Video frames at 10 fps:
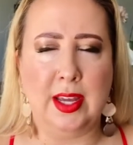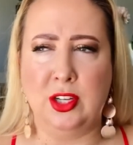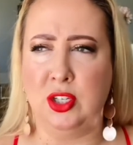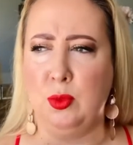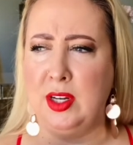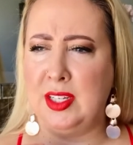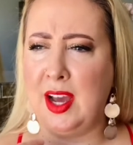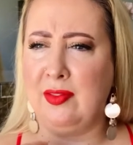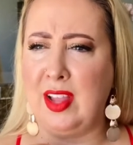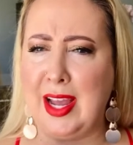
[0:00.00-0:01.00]
and she wanted to
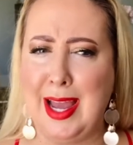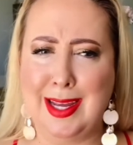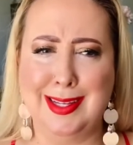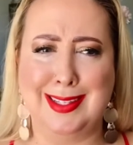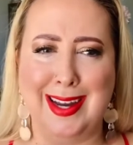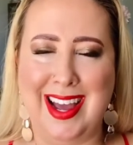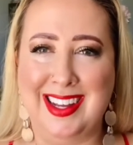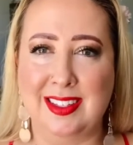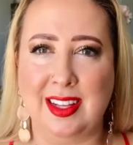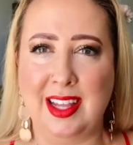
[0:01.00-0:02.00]
have like acres and
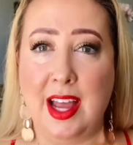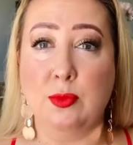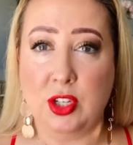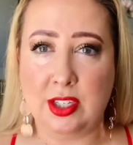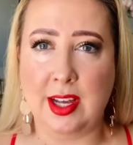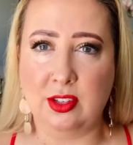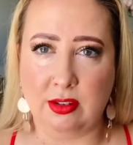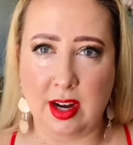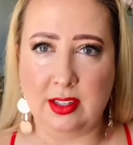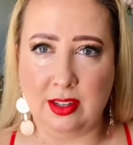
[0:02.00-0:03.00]
acres of land, which sounds
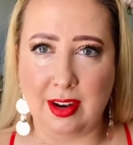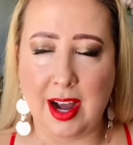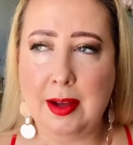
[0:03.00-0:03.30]
crazy, right?